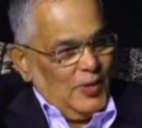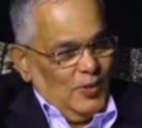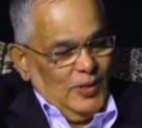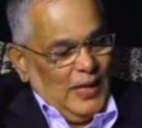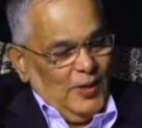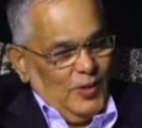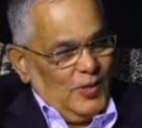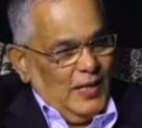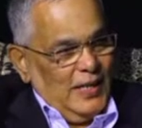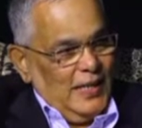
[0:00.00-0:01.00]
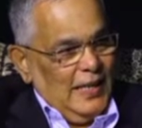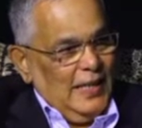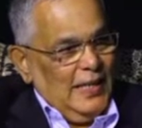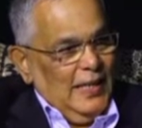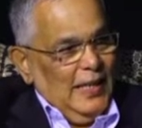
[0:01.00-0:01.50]
So mm. that was a
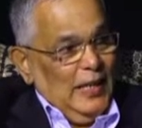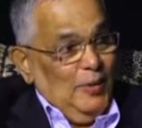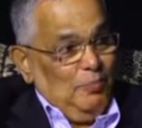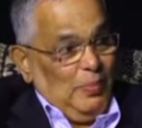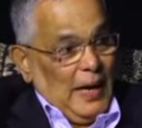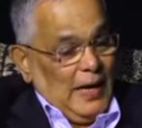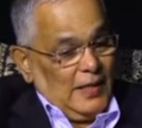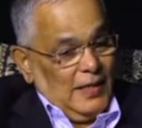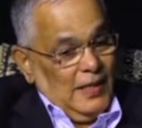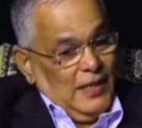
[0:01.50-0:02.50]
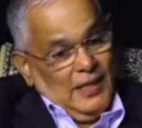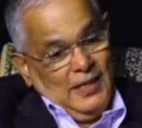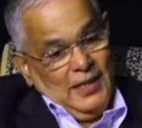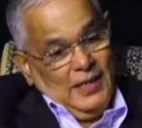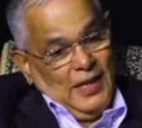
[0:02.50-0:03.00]
great impact. Mm.
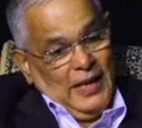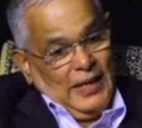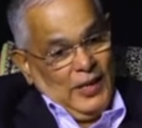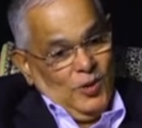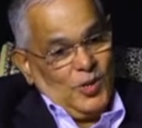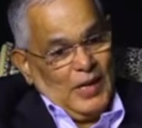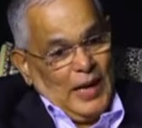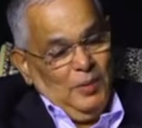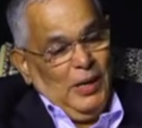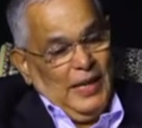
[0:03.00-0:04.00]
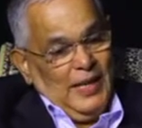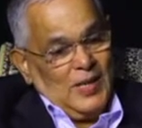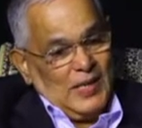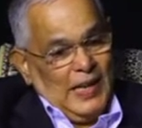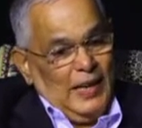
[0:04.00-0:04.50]
Uh, I cannot say I made in
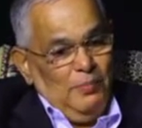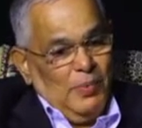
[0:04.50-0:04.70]
his life,